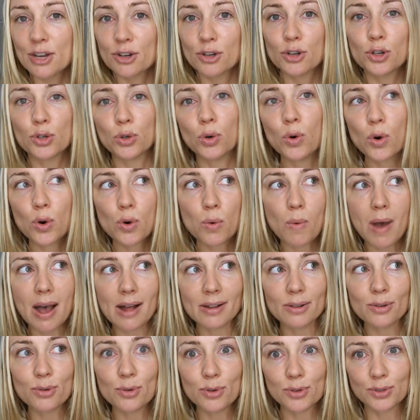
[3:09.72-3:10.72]
to talk
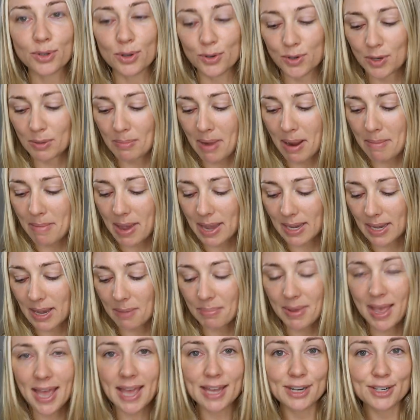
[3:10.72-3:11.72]
while also doing my
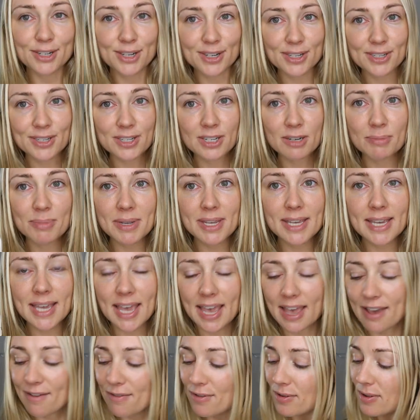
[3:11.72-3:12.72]
makeup. And just to be
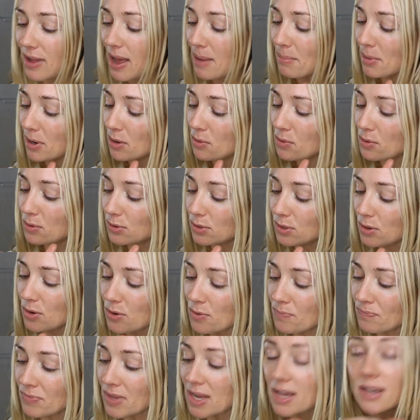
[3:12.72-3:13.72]
careful, I'm going to
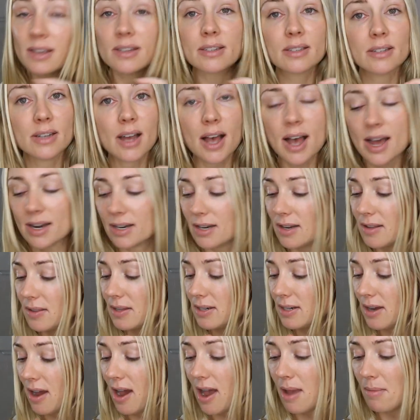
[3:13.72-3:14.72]
also start
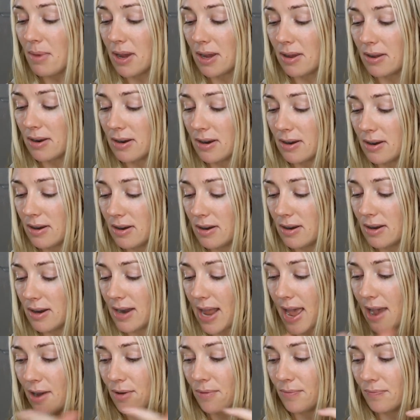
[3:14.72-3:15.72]
the timer
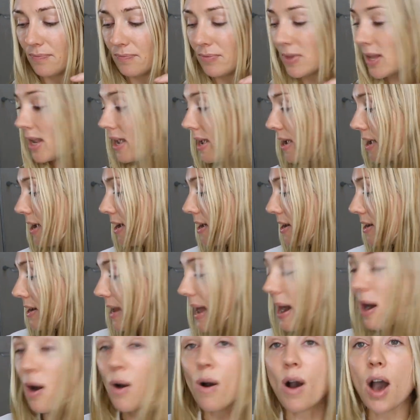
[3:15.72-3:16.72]
now.
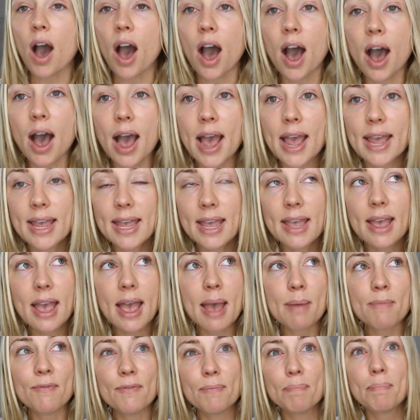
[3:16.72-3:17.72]
Now, I
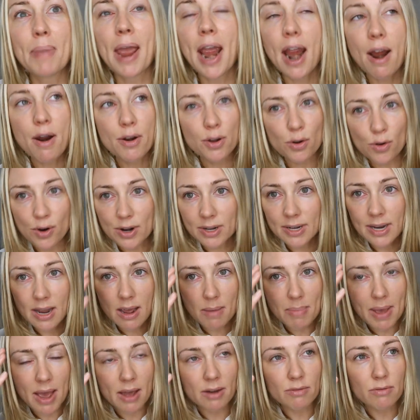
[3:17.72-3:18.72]
am paranoid
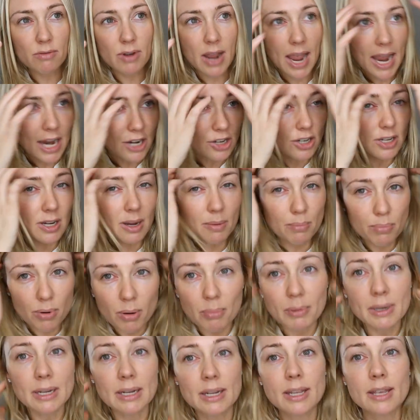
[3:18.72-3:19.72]
now about aging. I'm
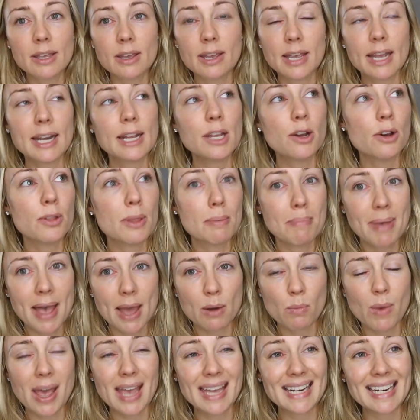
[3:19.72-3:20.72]
probably getting on the
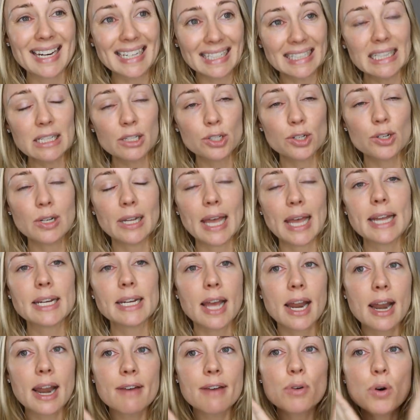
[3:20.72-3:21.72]
bandwagon a little too late,
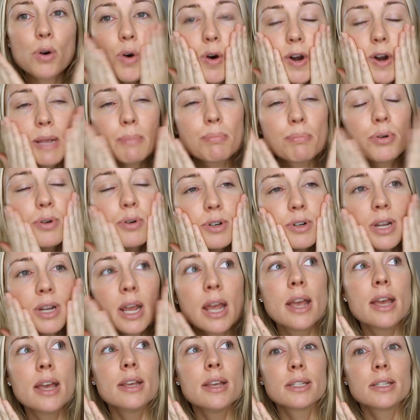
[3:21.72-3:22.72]
and I've already put
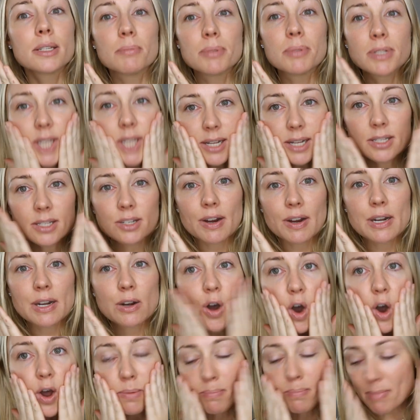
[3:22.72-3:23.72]
some sunscreen
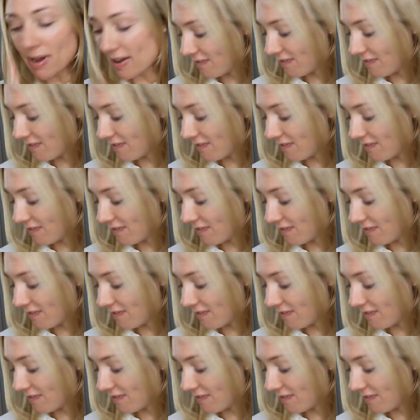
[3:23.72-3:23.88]
on my